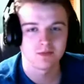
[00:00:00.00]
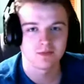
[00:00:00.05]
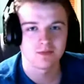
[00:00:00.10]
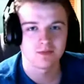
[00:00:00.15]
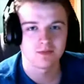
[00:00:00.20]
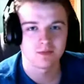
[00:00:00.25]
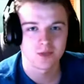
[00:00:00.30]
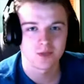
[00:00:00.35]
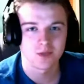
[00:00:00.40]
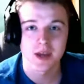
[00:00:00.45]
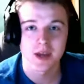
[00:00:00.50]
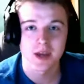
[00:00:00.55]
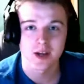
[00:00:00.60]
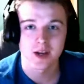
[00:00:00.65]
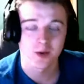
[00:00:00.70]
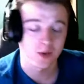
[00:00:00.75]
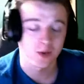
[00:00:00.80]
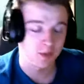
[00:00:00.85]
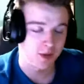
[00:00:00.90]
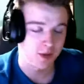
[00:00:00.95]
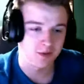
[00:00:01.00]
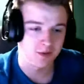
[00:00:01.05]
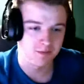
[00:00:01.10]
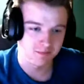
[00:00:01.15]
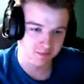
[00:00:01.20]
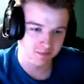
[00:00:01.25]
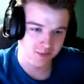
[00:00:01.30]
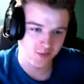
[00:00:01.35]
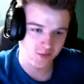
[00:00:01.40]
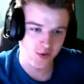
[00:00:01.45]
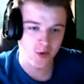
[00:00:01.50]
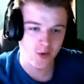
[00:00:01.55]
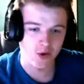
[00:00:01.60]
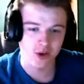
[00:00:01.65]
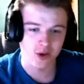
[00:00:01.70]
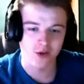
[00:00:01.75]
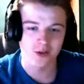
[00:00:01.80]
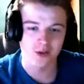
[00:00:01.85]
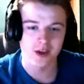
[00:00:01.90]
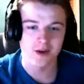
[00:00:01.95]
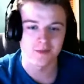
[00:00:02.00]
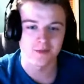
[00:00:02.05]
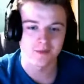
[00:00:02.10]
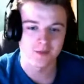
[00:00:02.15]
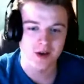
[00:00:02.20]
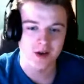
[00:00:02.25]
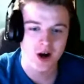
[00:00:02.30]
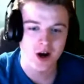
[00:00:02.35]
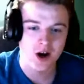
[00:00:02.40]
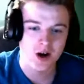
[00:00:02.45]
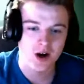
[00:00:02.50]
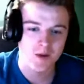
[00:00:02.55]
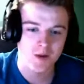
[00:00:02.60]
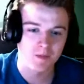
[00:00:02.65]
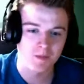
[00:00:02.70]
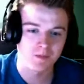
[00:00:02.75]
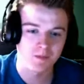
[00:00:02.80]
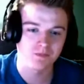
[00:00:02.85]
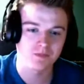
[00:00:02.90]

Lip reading: debatable, but we won't go there.